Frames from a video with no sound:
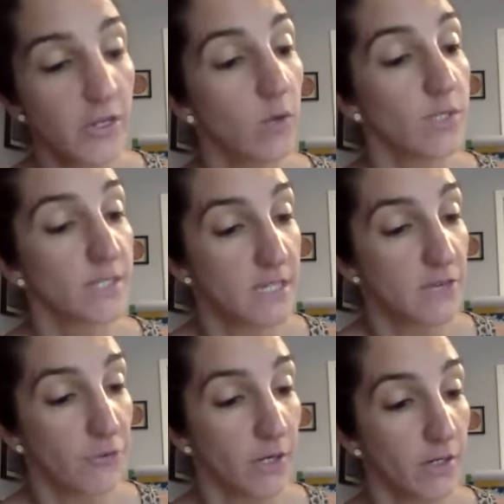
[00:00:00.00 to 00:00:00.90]
was
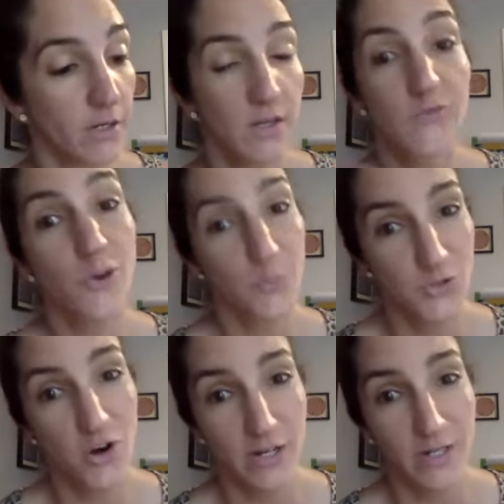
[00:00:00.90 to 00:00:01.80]
different from
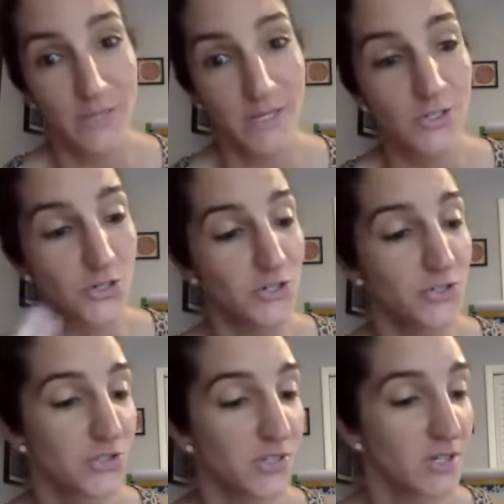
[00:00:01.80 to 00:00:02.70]
drawing
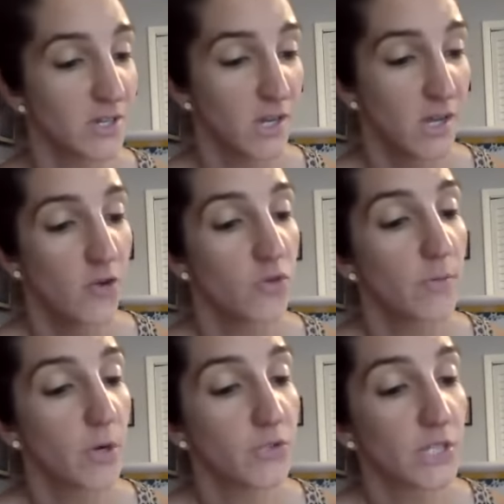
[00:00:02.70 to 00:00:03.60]
pictures.
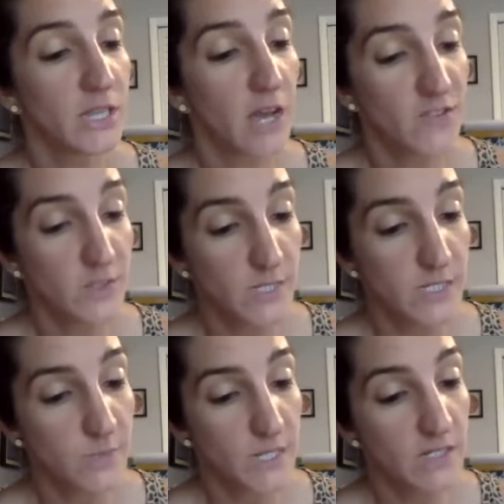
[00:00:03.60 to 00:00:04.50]
Ramona loved
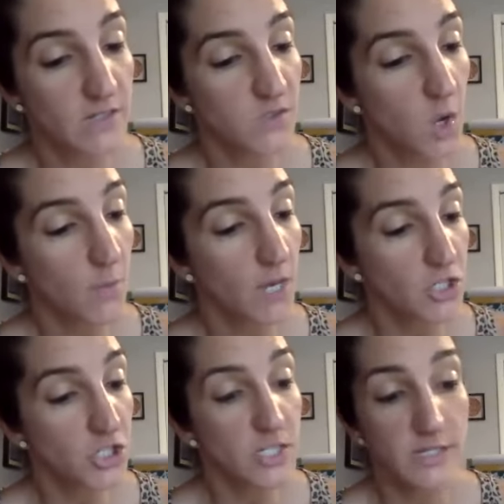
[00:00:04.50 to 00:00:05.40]
Miss Binny so much
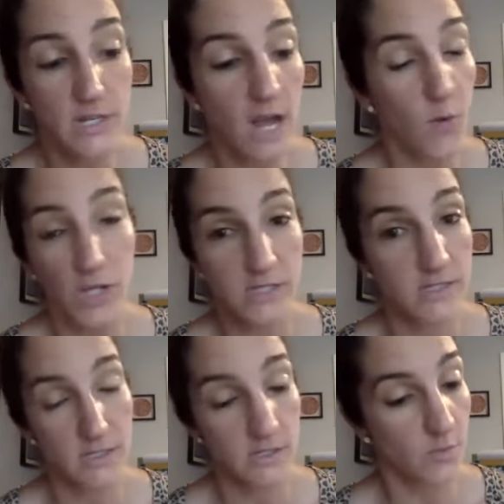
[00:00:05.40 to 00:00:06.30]
she did not want to
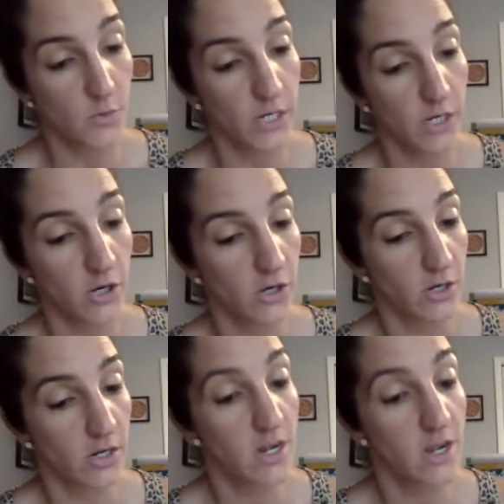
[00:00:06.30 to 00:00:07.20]
disappoint her.
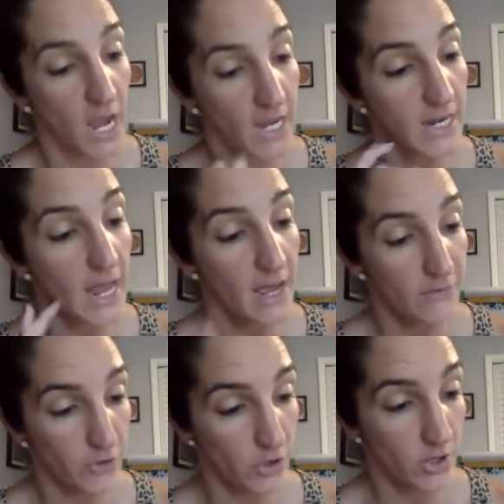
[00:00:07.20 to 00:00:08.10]
Not
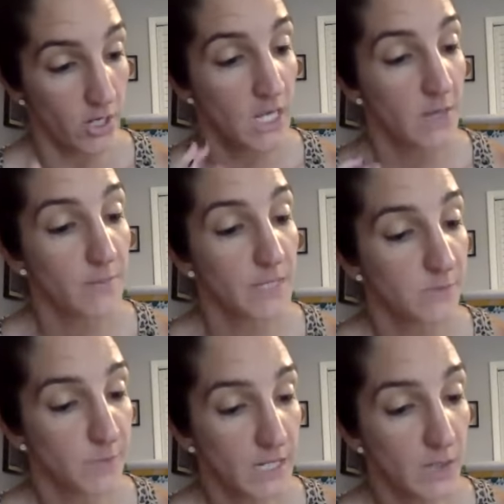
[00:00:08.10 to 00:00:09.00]
ever. Miss
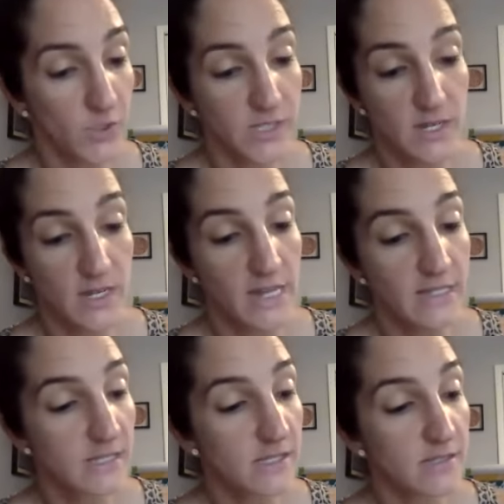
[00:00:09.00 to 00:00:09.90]
Binny was the
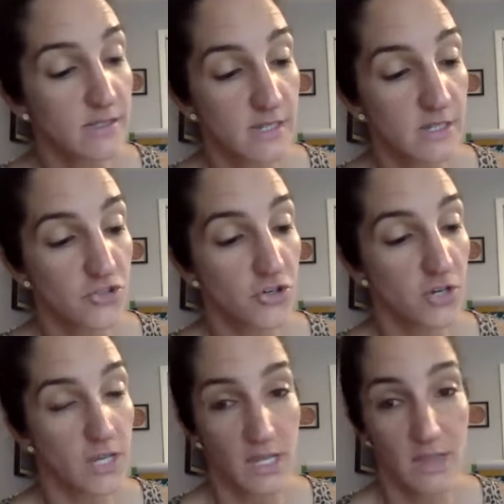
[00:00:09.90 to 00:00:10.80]
nicest
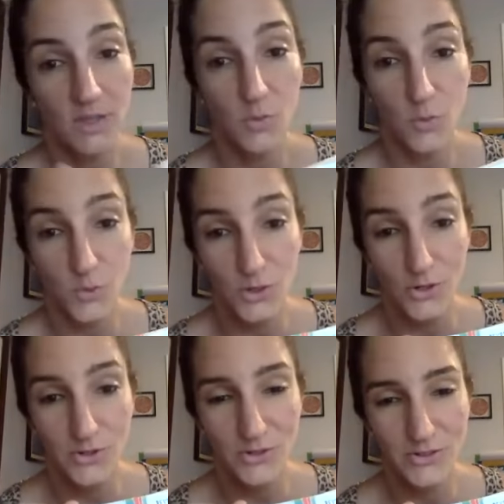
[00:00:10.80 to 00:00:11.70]
teacher in the
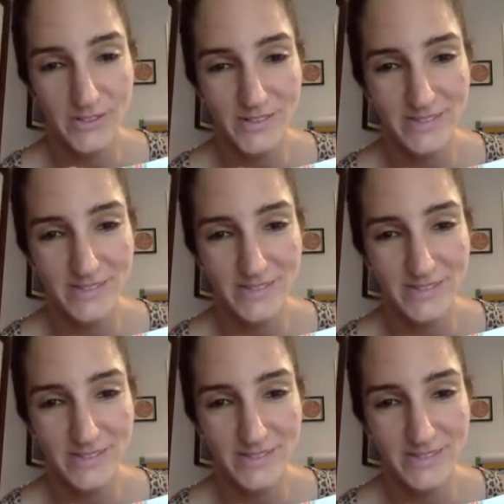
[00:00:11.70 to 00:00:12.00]
world.